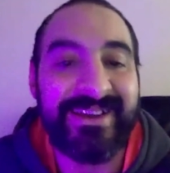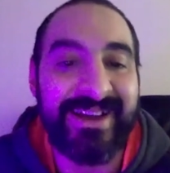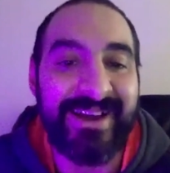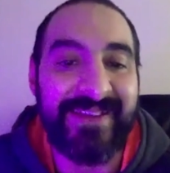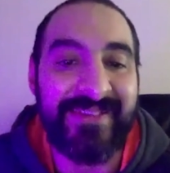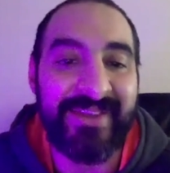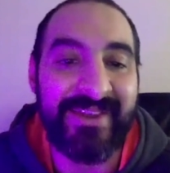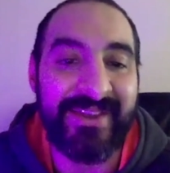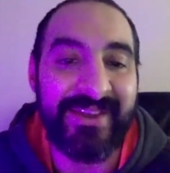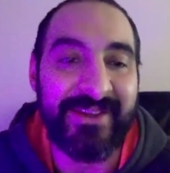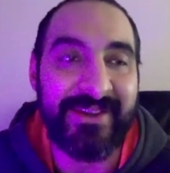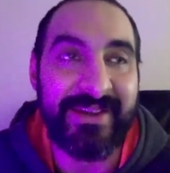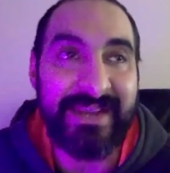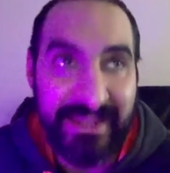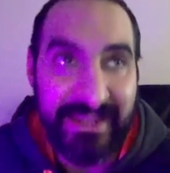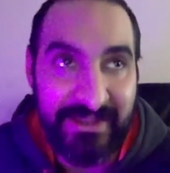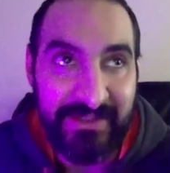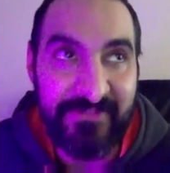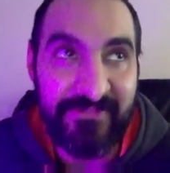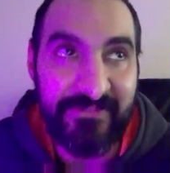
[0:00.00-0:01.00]
and then I
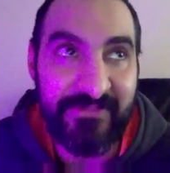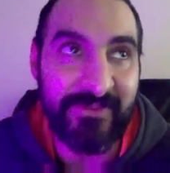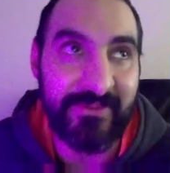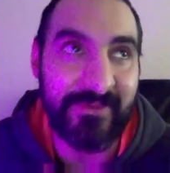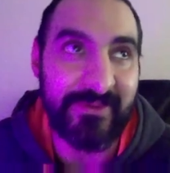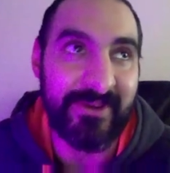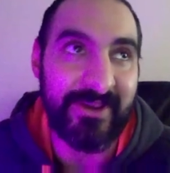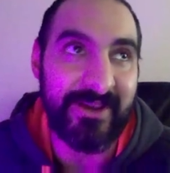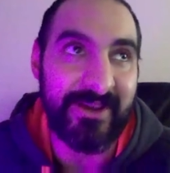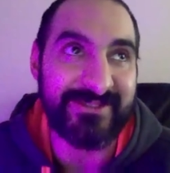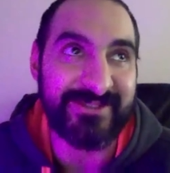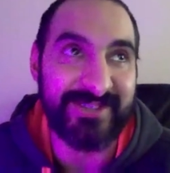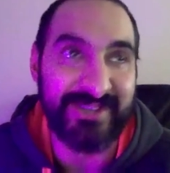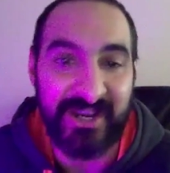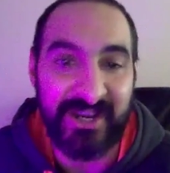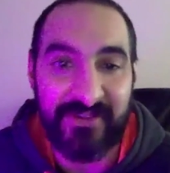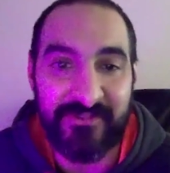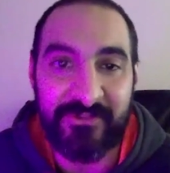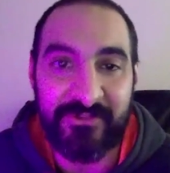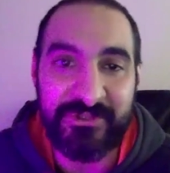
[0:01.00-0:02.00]
leave uh, to
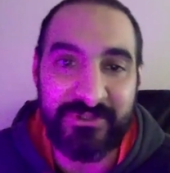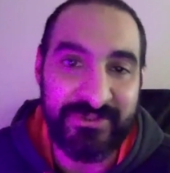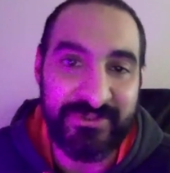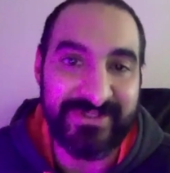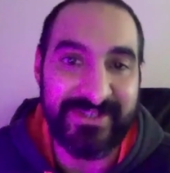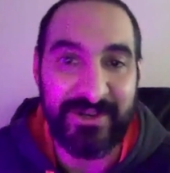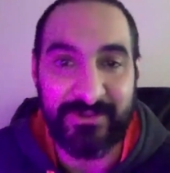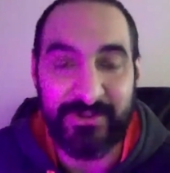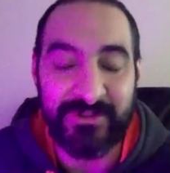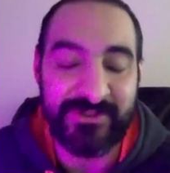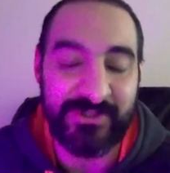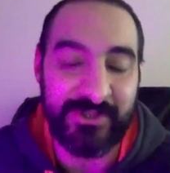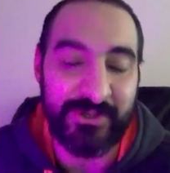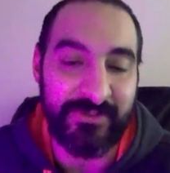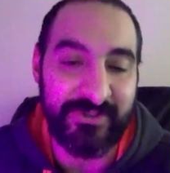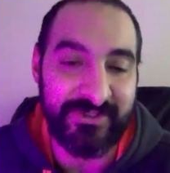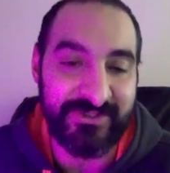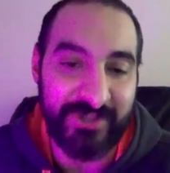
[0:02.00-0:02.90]
kind of reduce that crossover.